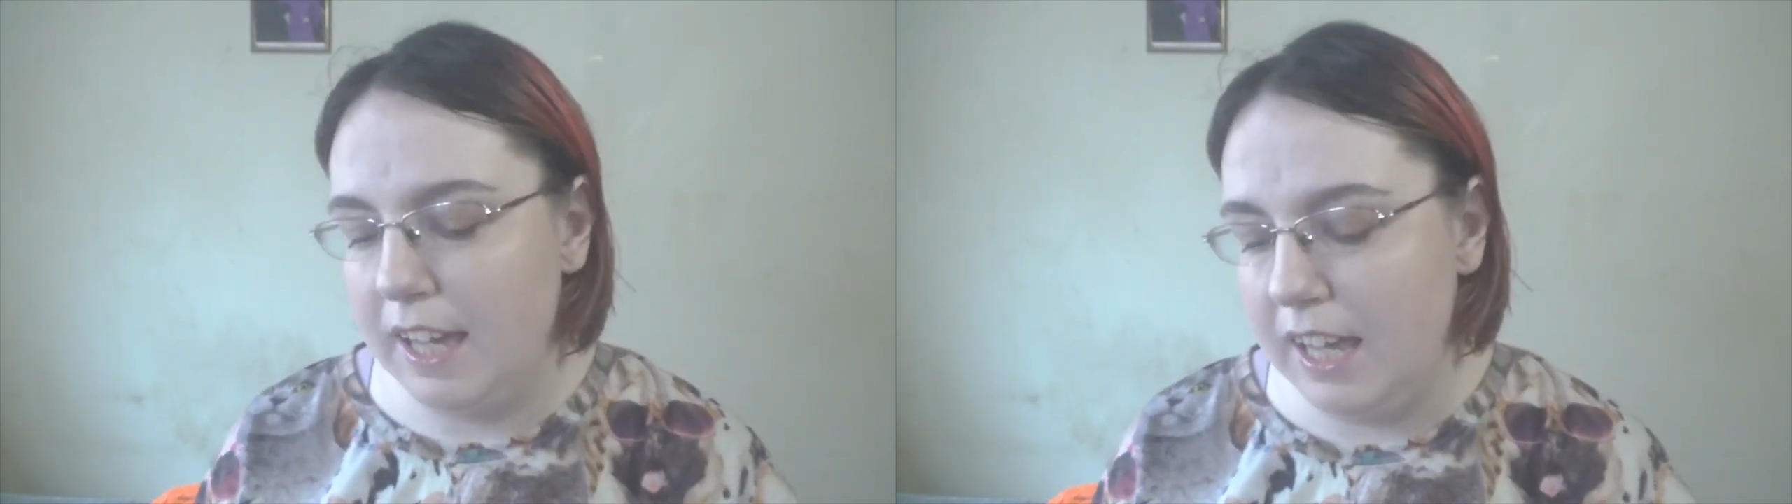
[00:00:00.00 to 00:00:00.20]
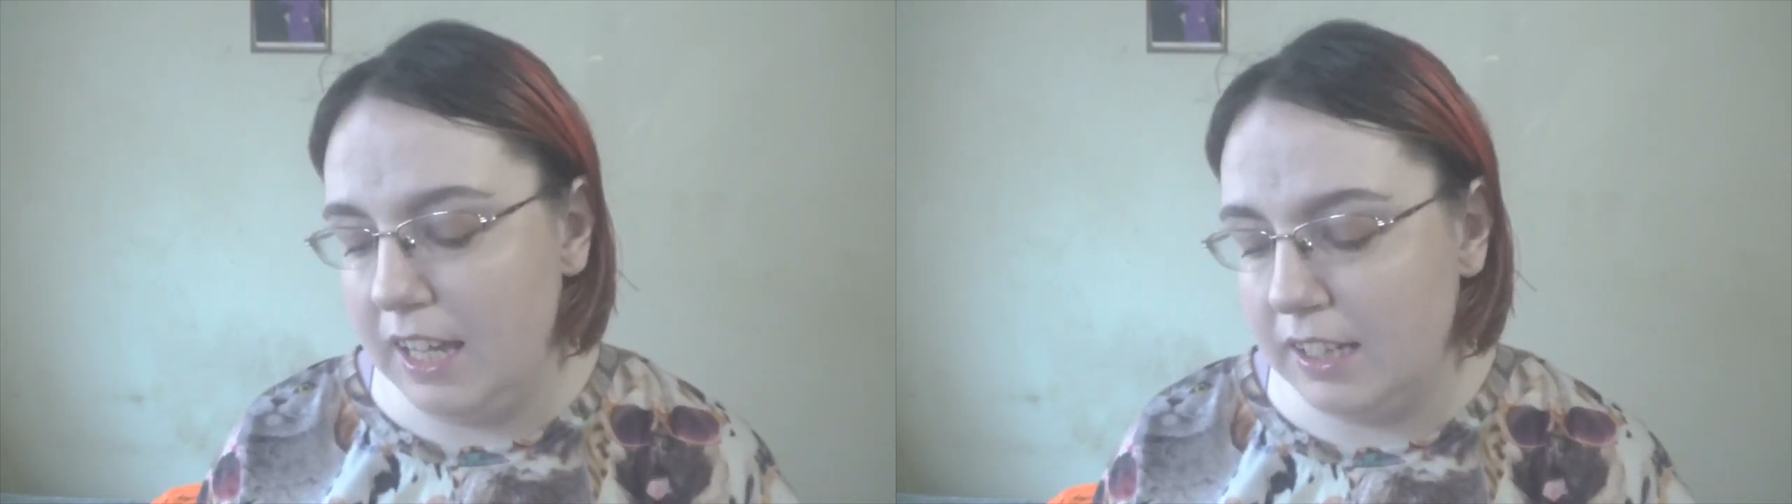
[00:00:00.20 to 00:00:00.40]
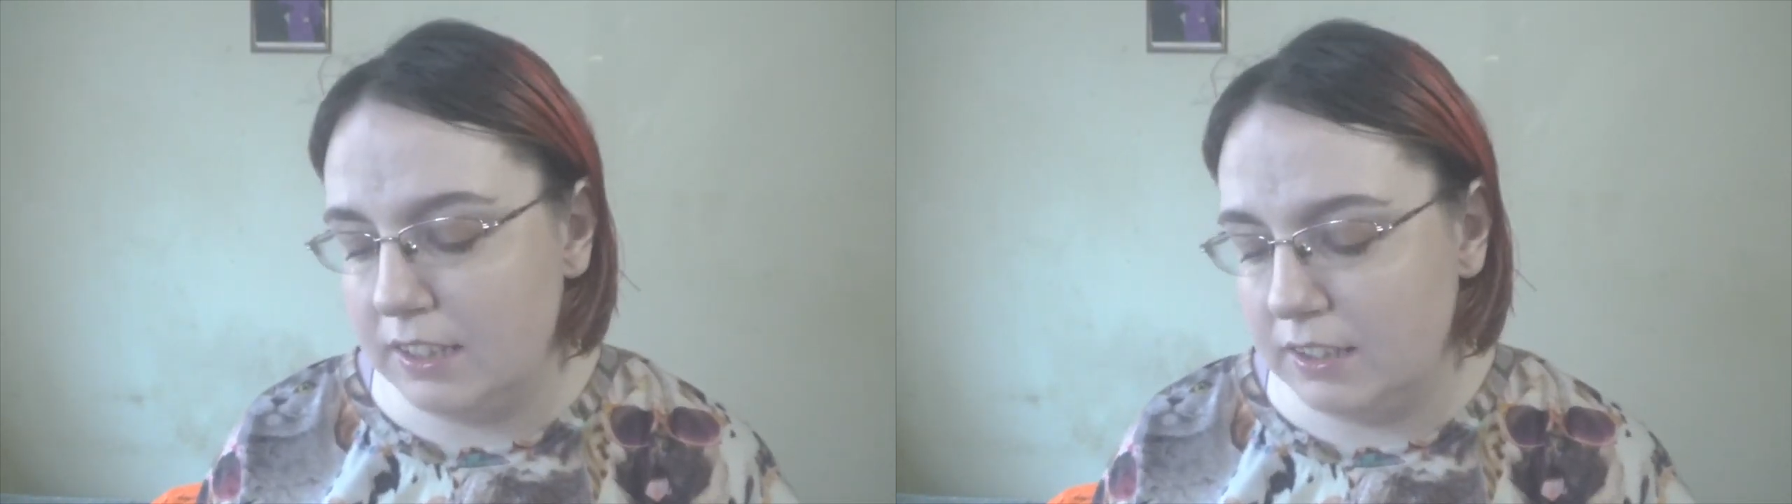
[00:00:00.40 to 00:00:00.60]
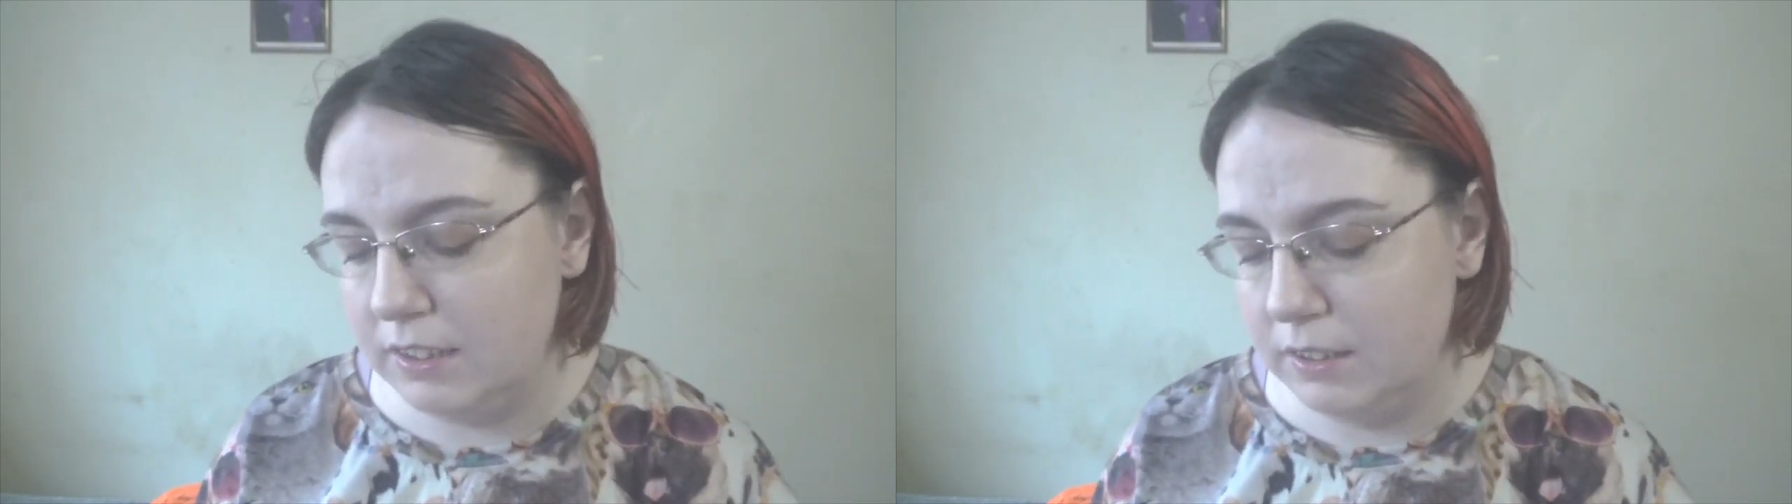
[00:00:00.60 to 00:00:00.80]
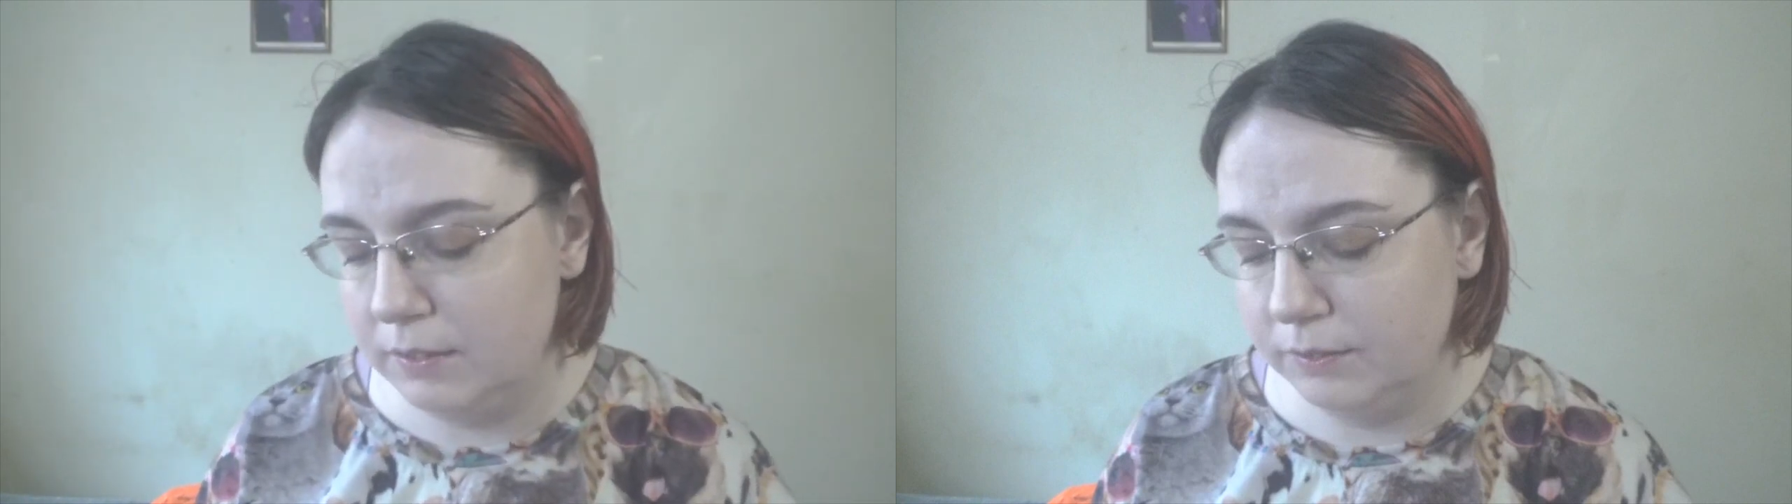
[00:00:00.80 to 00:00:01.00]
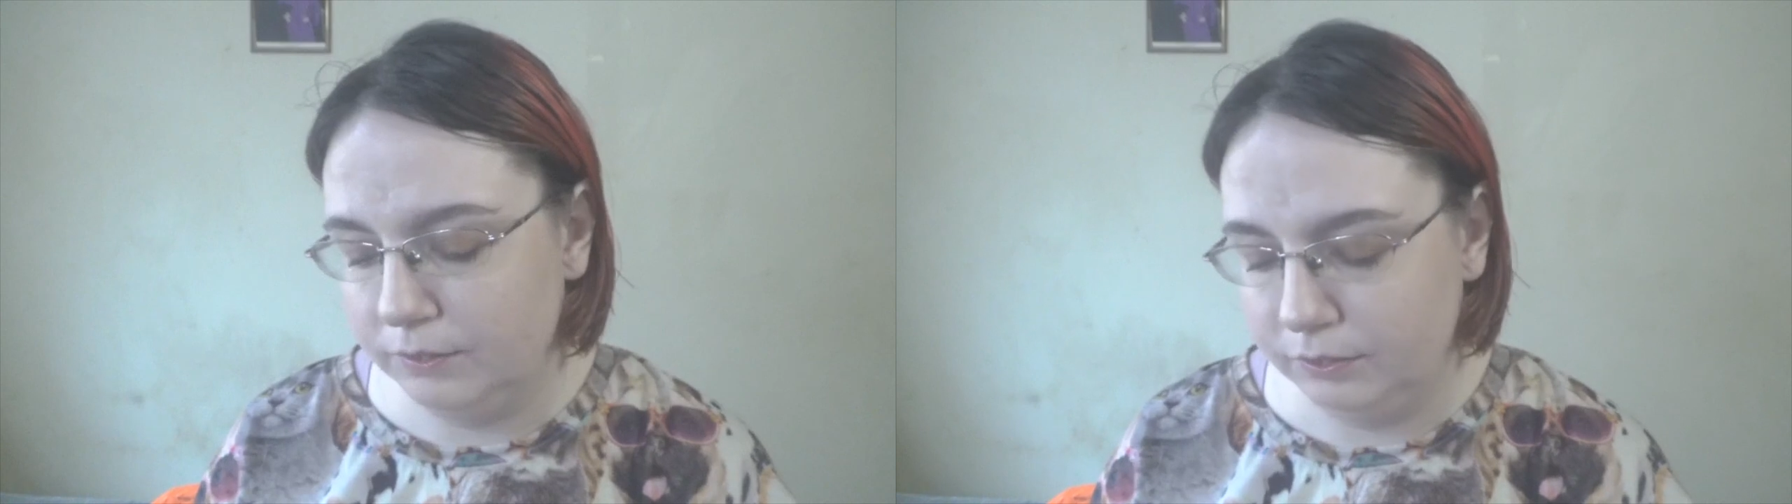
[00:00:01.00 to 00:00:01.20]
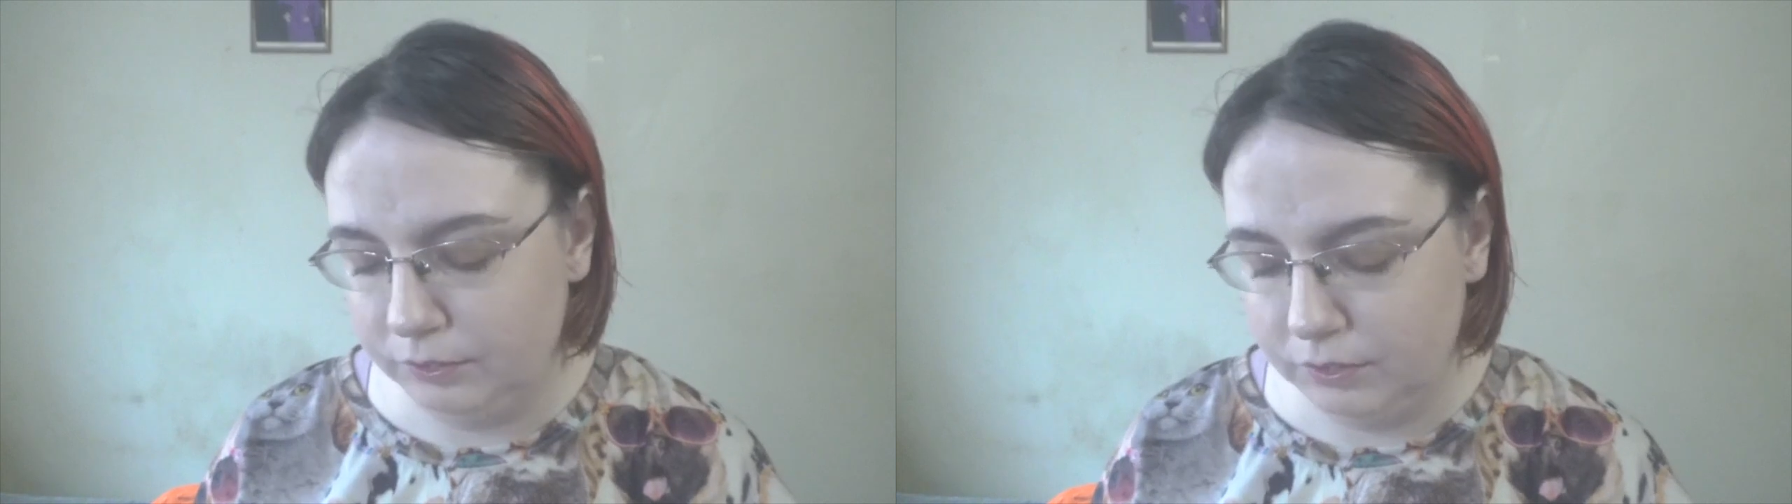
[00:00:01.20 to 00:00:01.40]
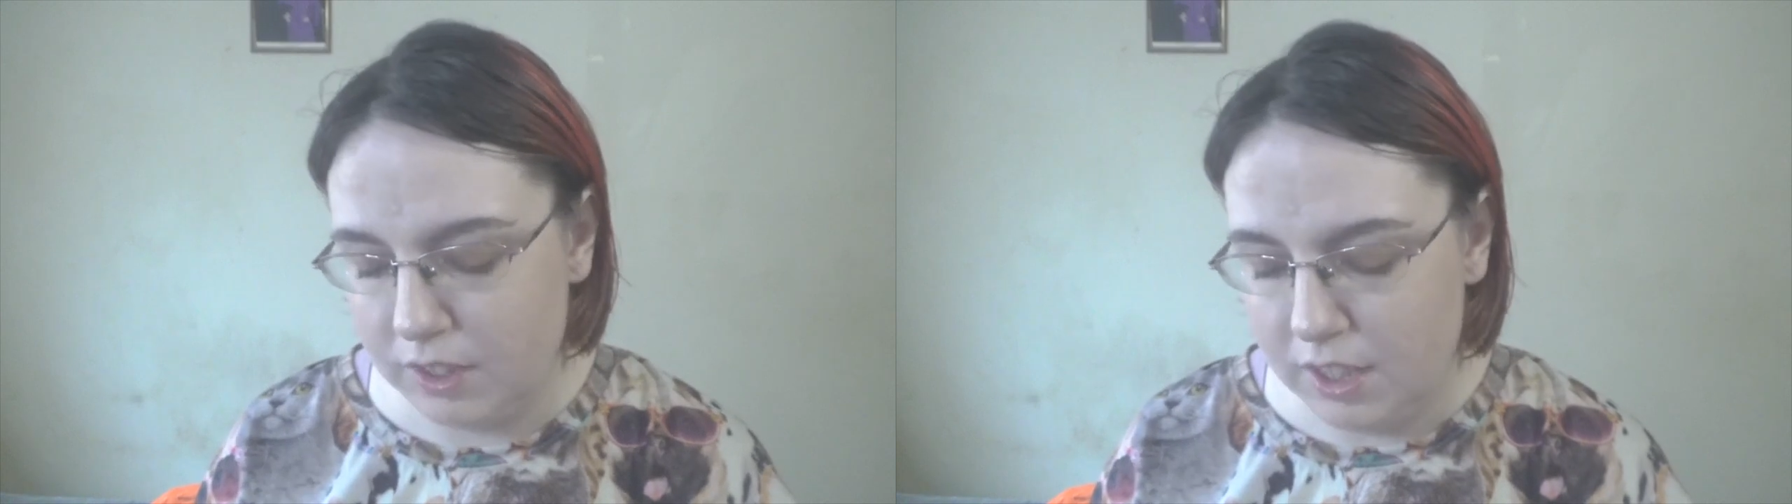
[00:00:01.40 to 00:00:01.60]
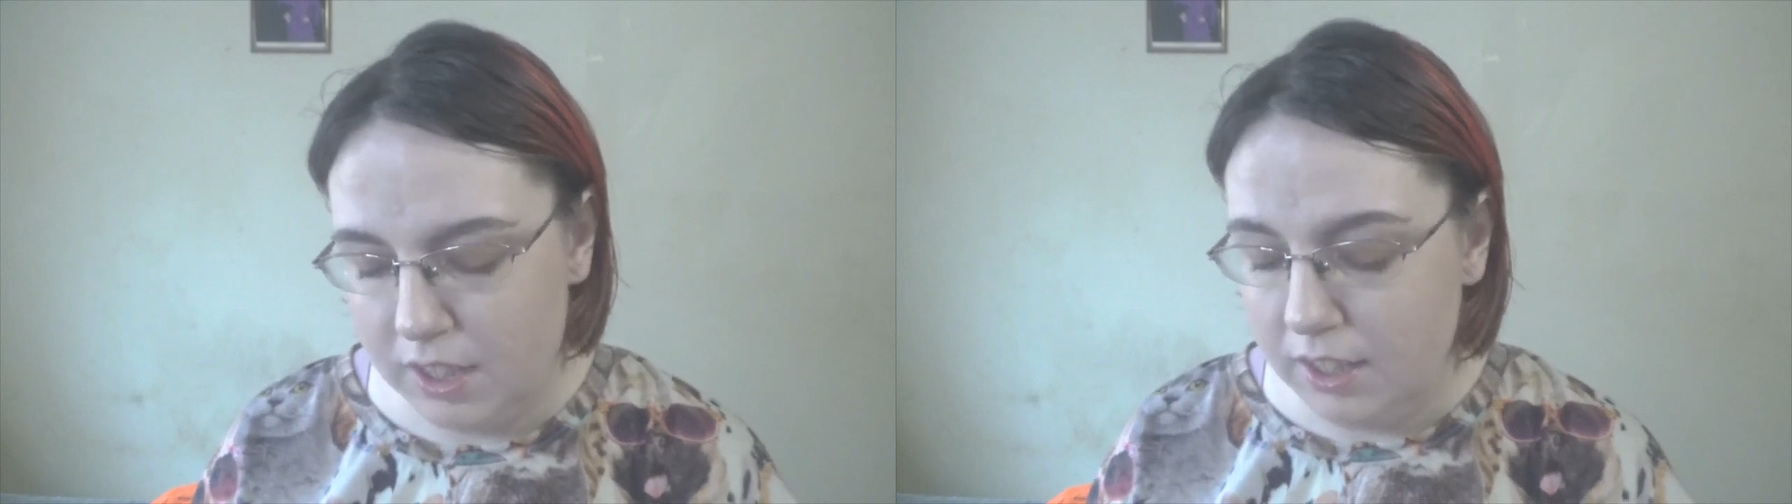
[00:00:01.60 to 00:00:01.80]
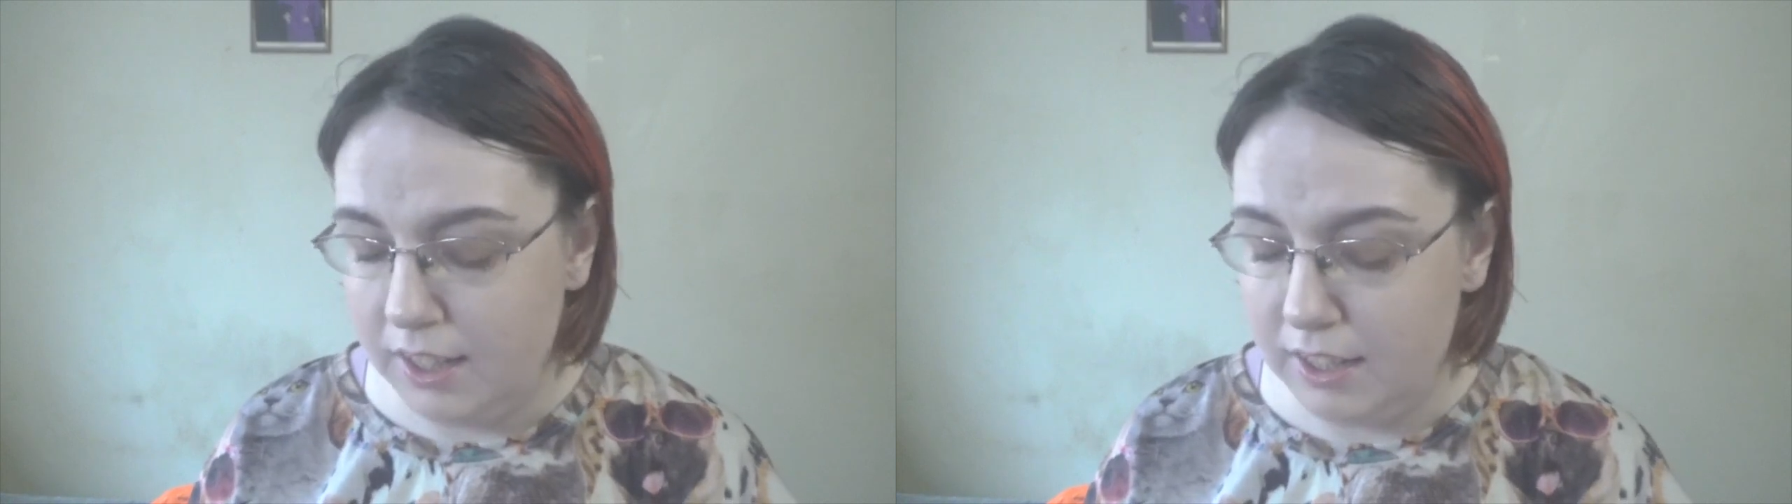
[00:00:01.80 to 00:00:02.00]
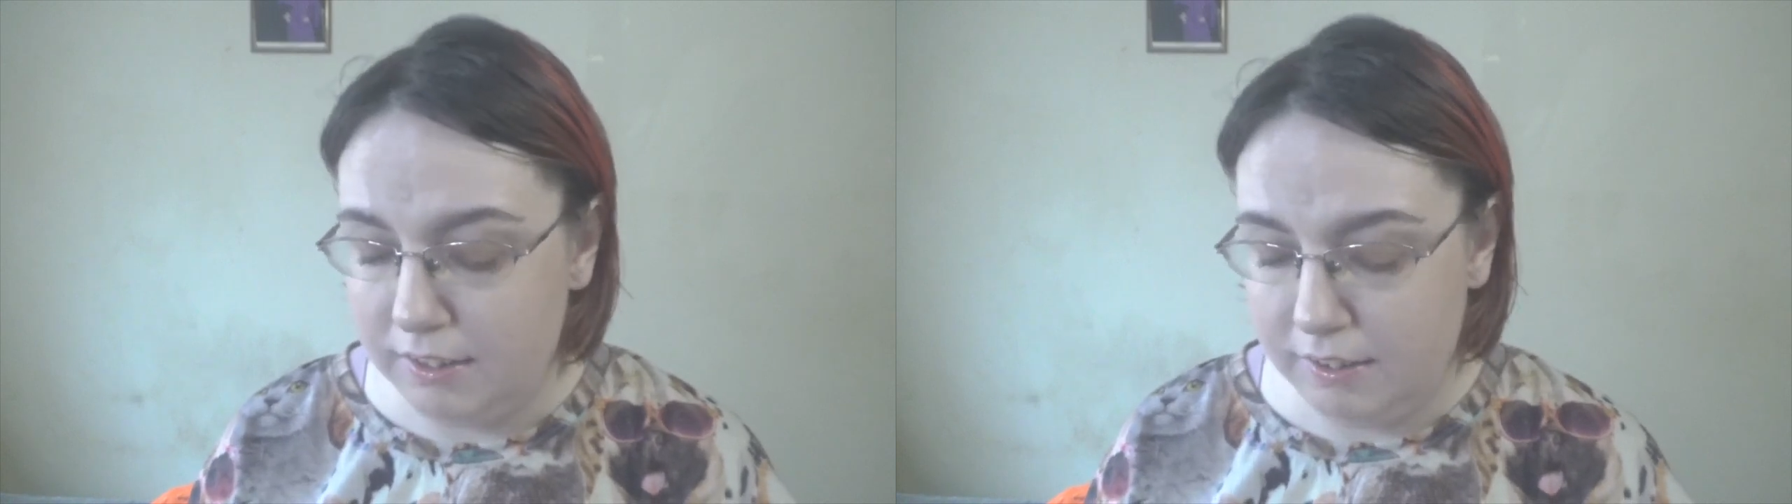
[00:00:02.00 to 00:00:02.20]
And it